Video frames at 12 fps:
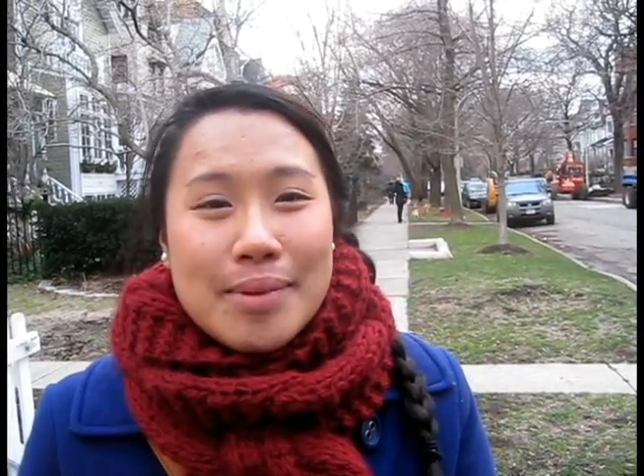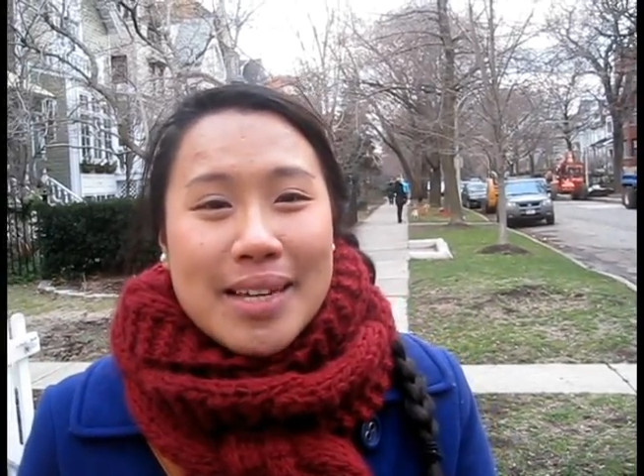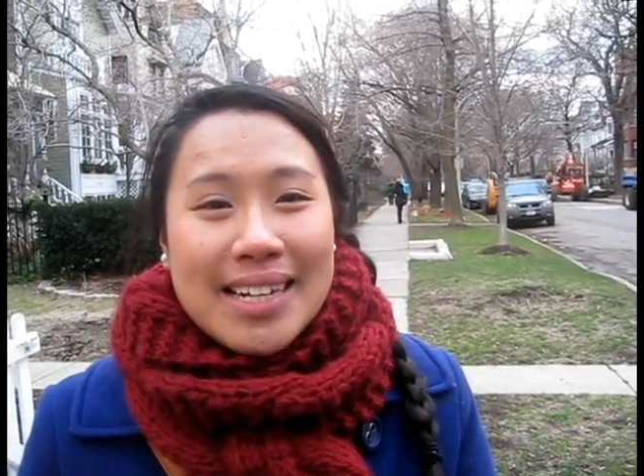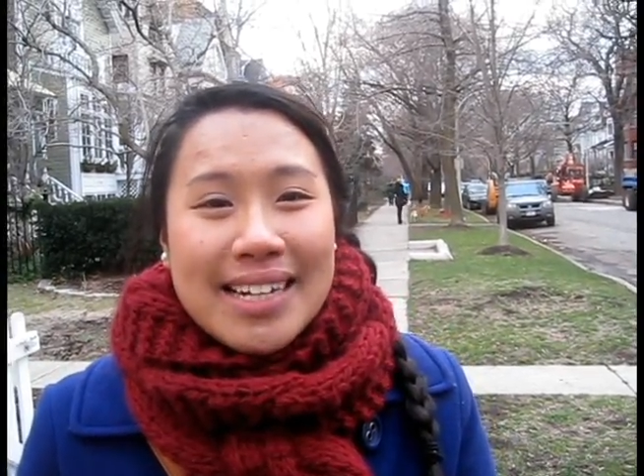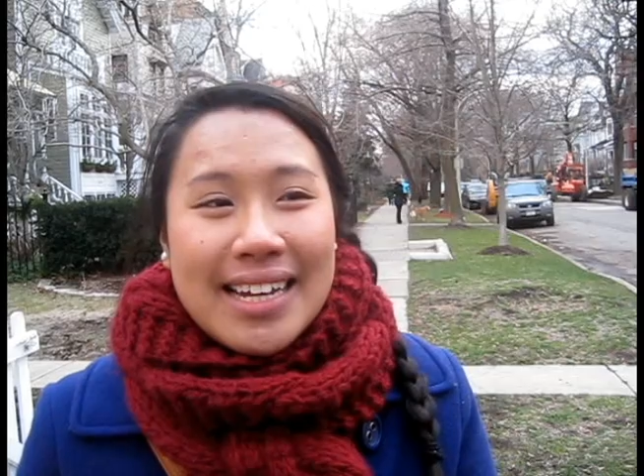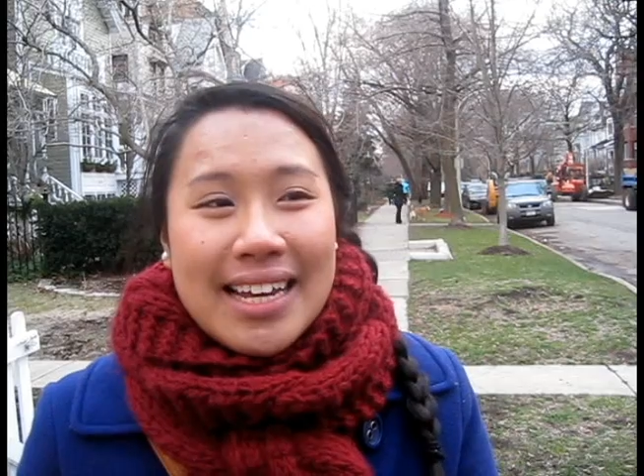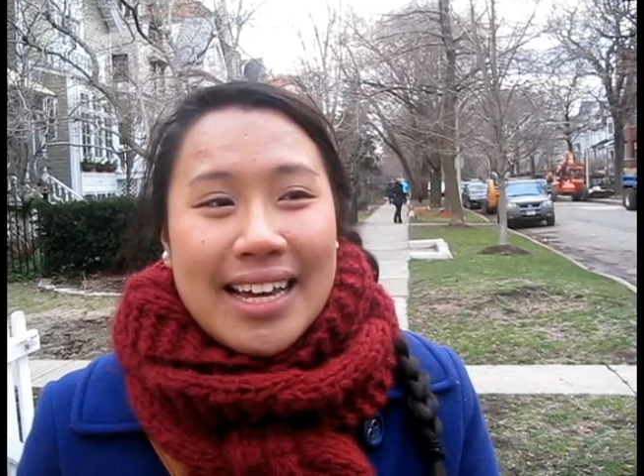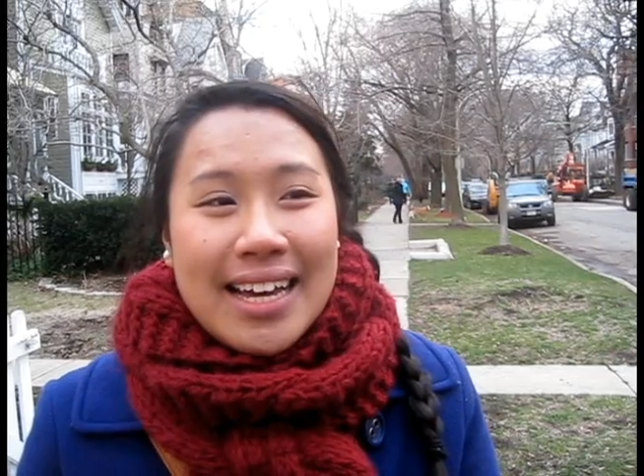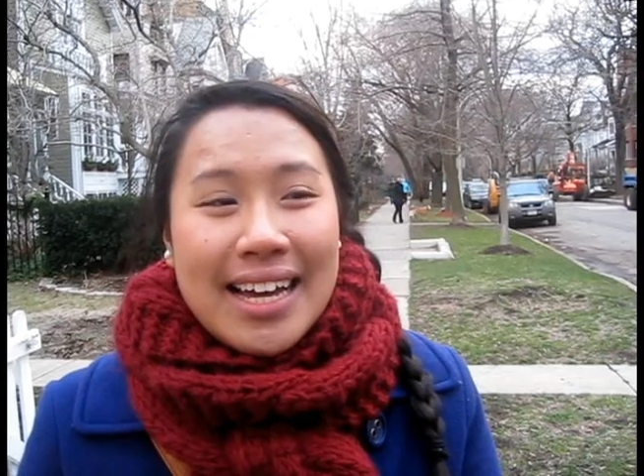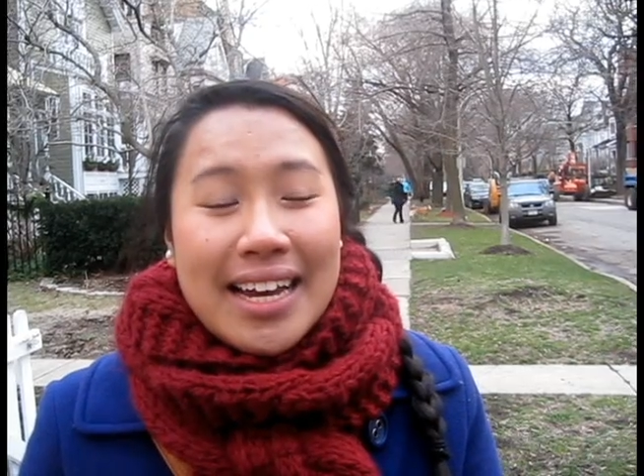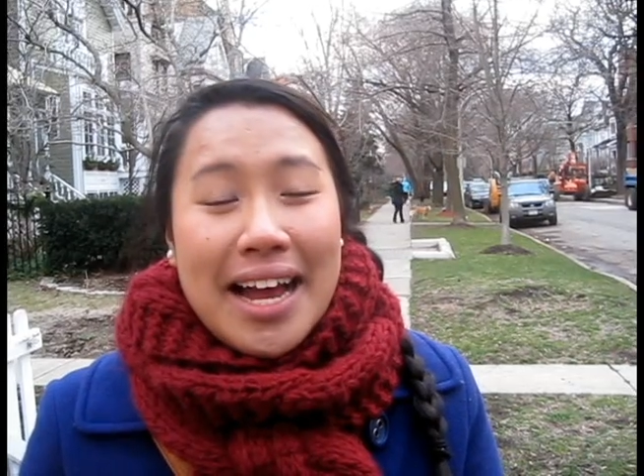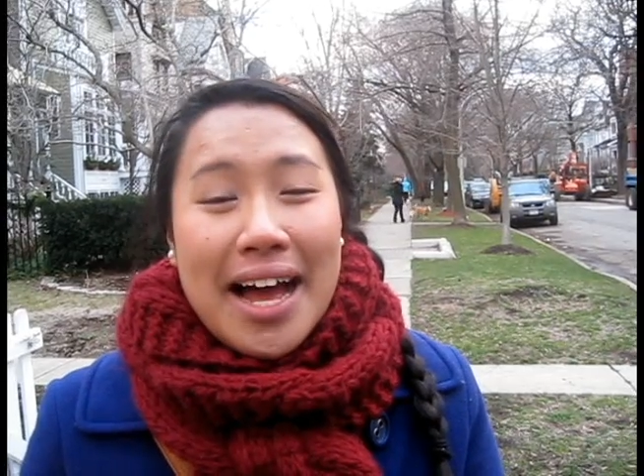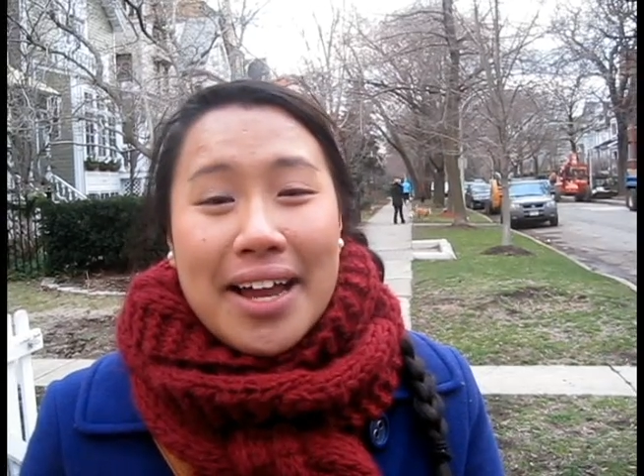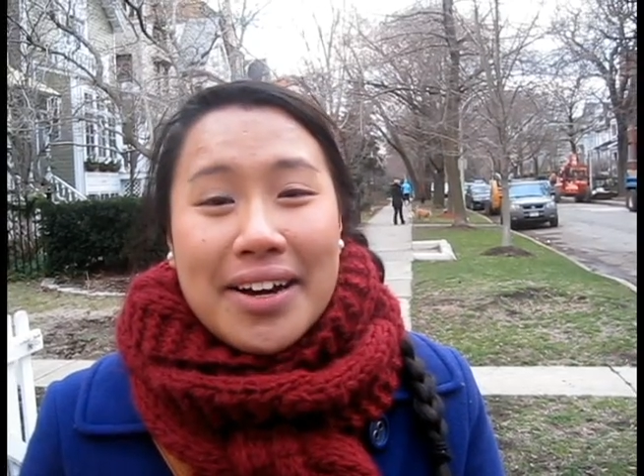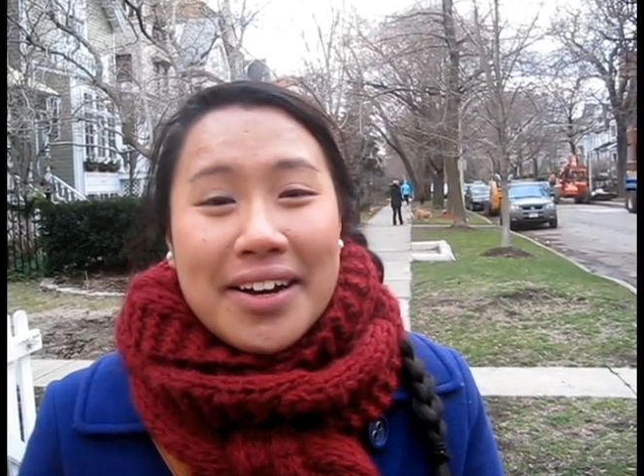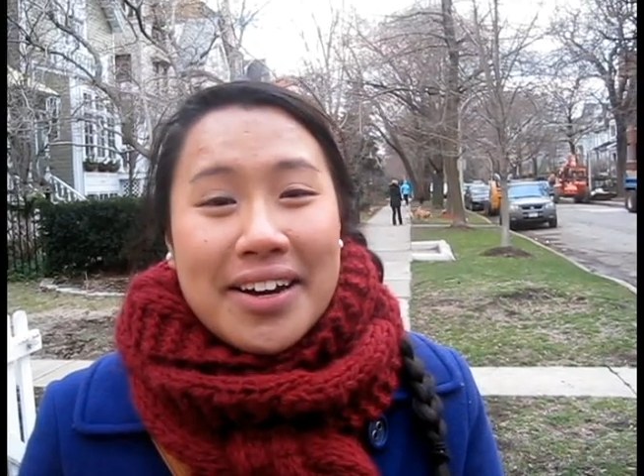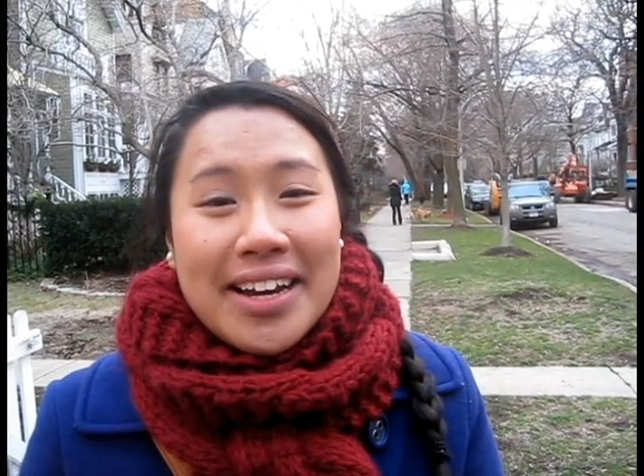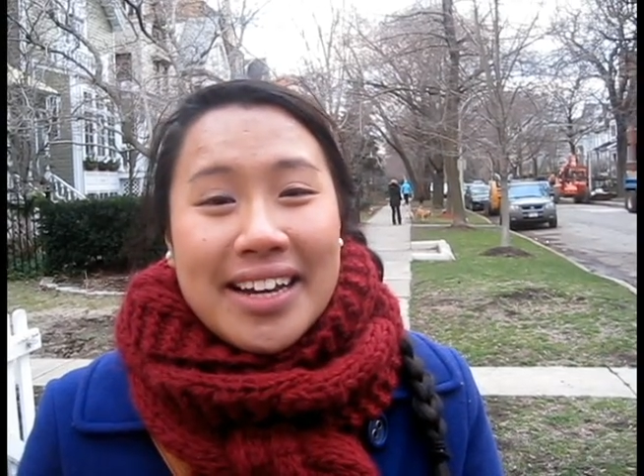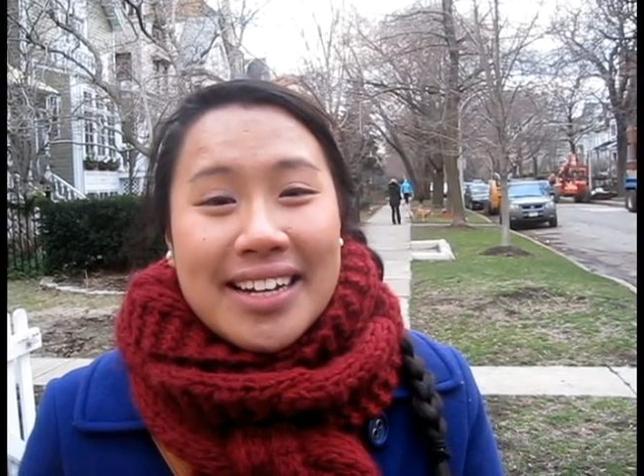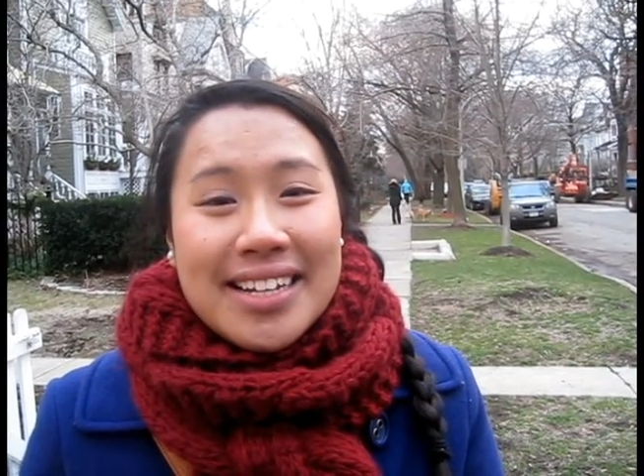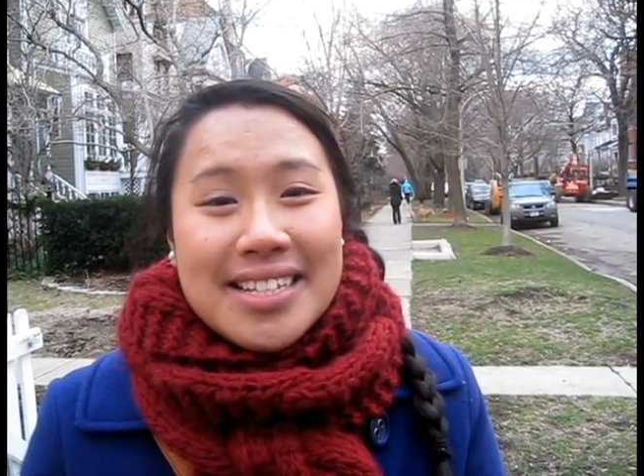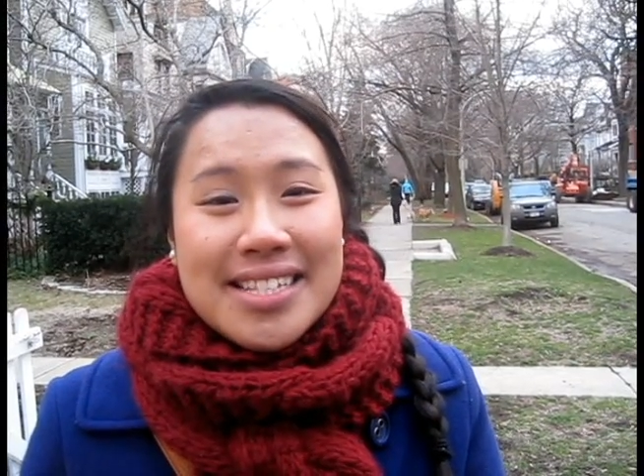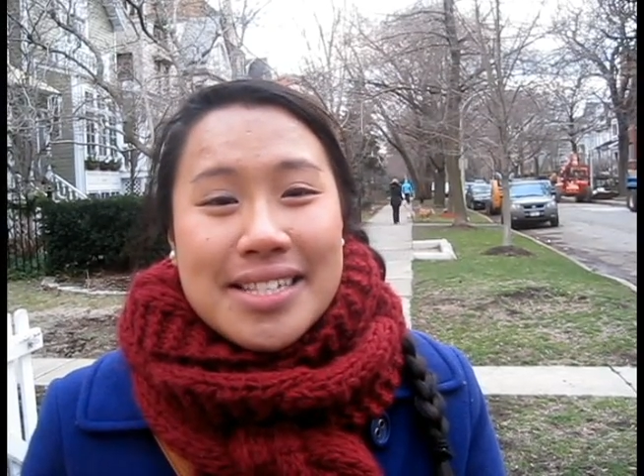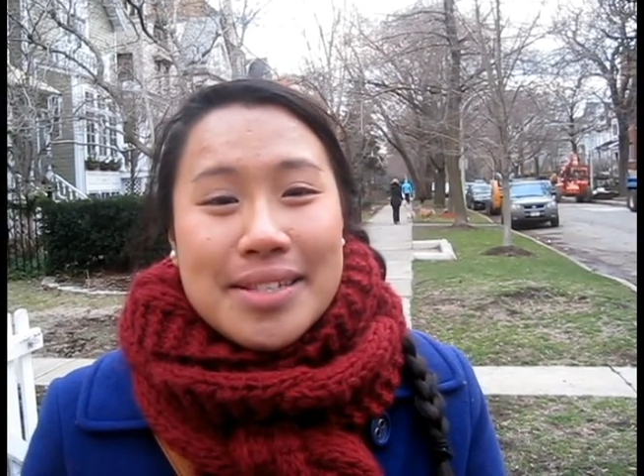been an honor, and
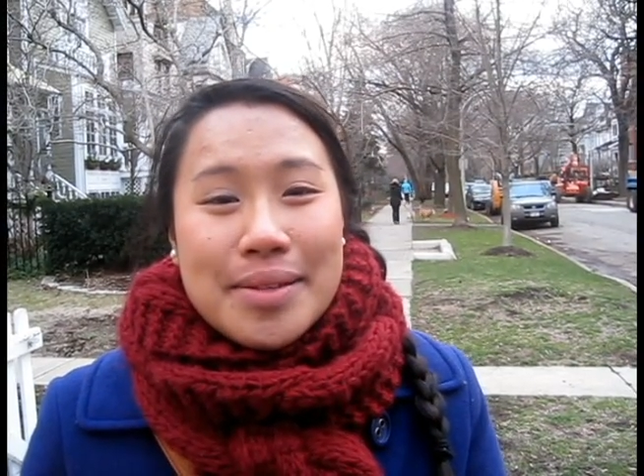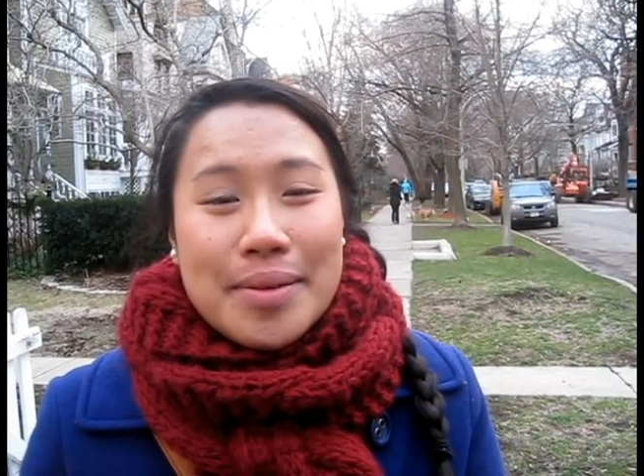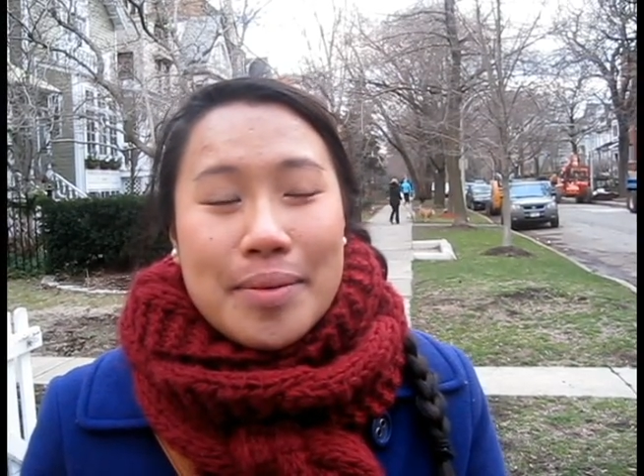it's